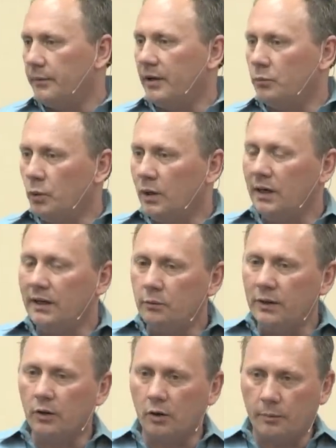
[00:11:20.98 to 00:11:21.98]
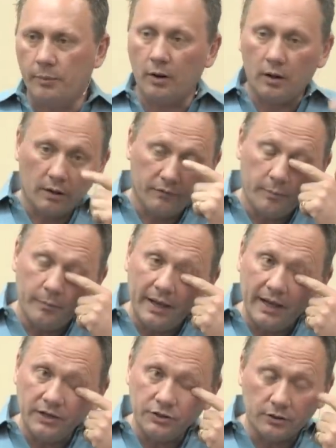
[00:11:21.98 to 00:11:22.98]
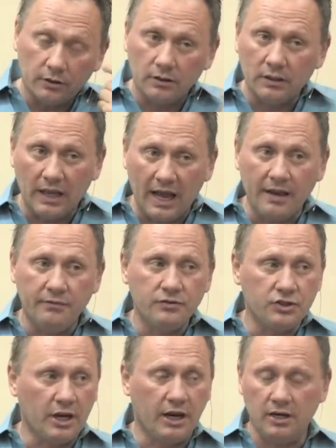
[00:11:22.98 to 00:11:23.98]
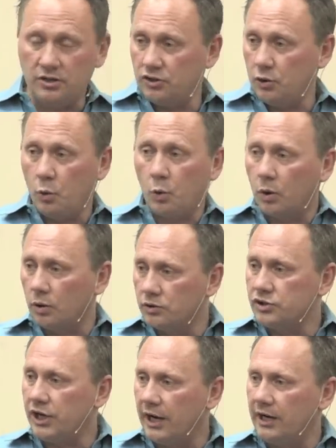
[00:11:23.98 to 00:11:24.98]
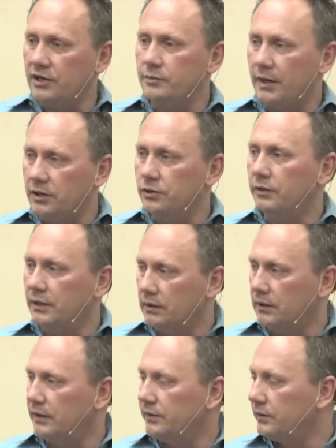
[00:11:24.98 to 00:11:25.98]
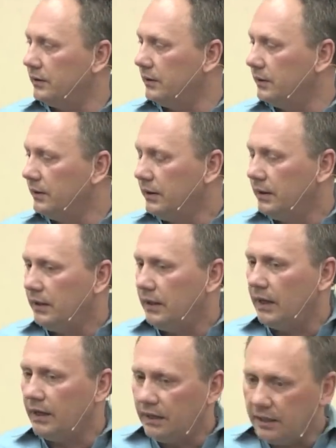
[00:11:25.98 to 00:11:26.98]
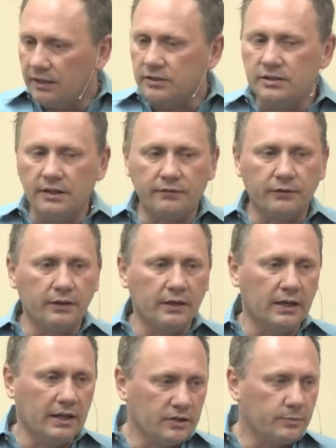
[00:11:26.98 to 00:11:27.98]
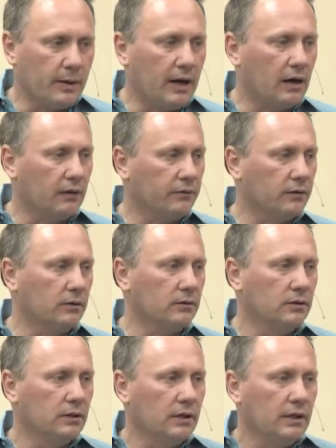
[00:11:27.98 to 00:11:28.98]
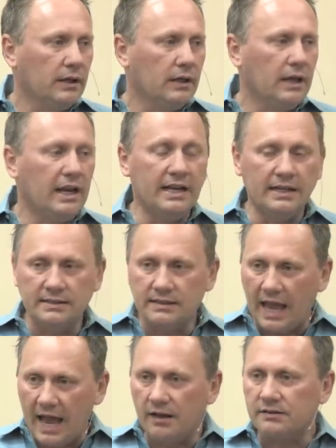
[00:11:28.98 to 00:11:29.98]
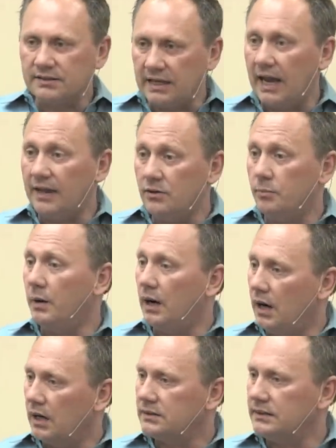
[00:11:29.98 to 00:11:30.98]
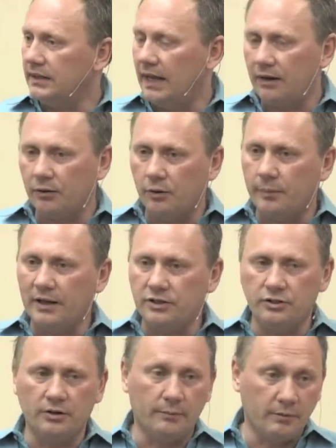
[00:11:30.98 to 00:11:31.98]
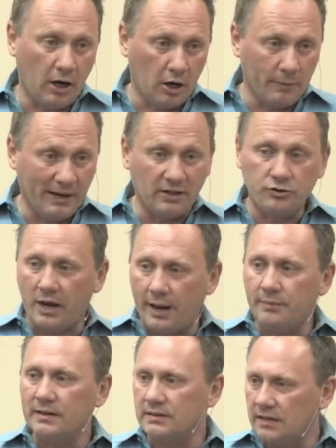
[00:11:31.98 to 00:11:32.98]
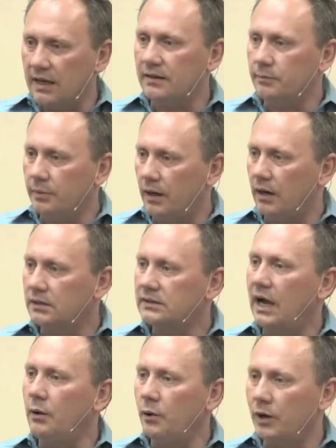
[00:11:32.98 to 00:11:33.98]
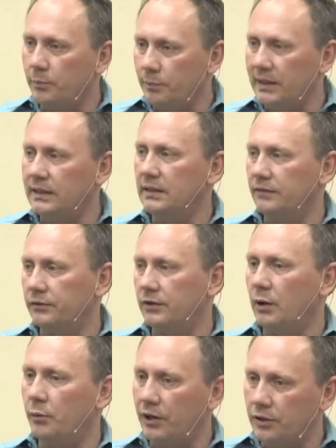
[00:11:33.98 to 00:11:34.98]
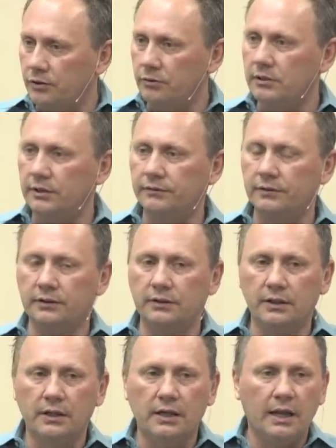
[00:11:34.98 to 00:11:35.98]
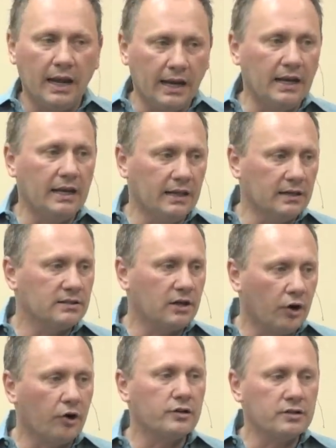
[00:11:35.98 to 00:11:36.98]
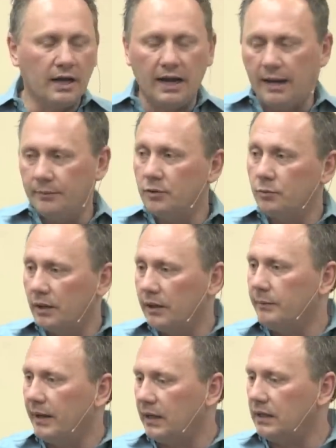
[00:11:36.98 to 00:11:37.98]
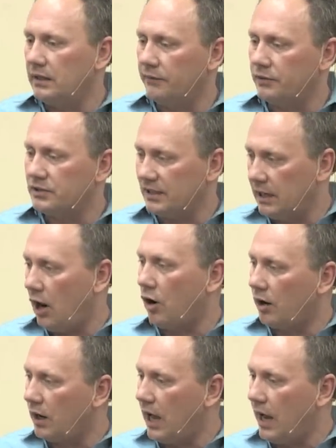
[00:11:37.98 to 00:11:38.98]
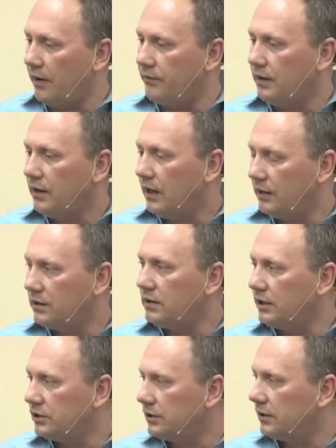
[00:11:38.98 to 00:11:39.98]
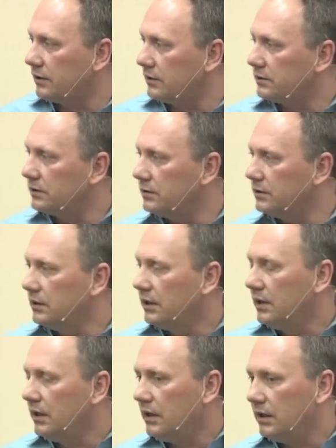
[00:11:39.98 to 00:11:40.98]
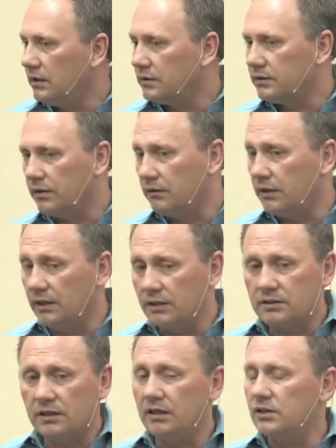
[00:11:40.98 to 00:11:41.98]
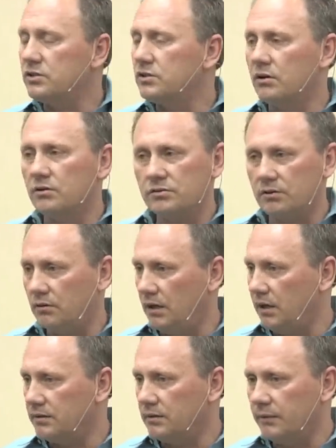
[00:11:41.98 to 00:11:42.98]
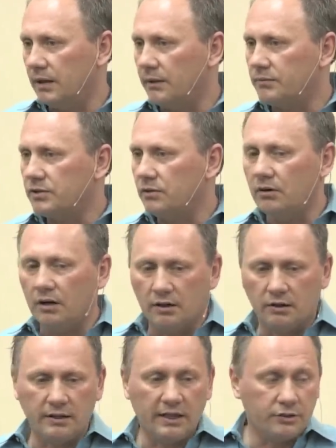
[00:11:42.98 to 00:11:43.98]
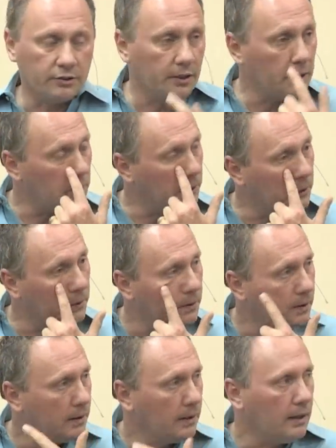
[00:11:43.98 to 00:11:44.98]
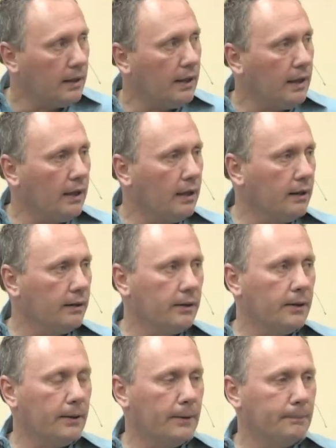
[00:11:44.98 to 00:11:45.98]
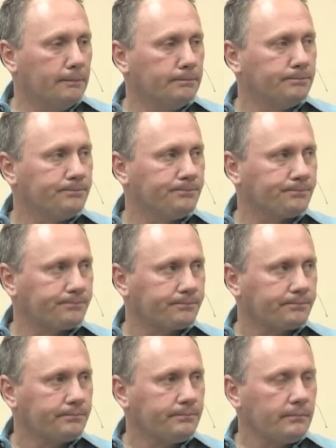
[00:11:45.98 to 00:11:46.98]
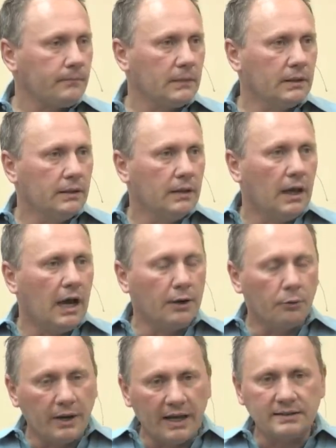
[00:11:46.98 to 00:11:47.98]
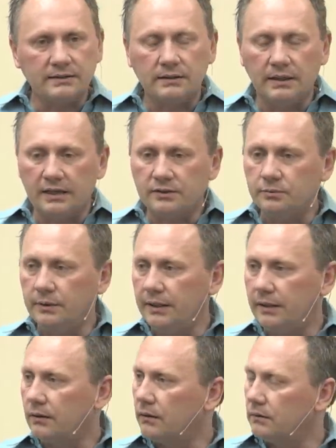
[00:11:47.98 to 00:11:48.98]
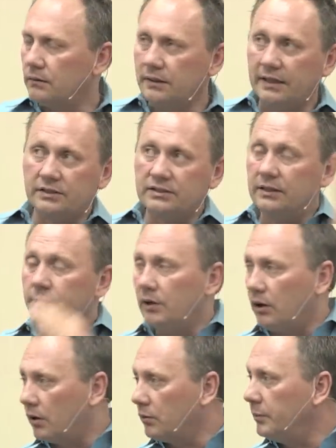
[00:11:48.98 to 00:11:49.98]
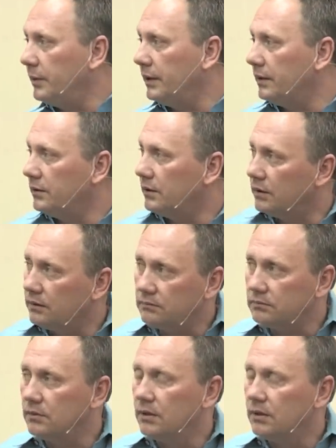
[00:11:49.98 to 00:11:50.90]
I mean, really, we are a part of a major life change and a world change by doing this. And it is different. It is powerful. It is outside the box. And I don't know about you. I'm tired of being trapped inside the box. I want to be different. I want to do different. And it is our time to really make a difference in our life and to touch others. And so it is so, so awesome. And I'm so honored that you're here. And I know next week or next seminar will be in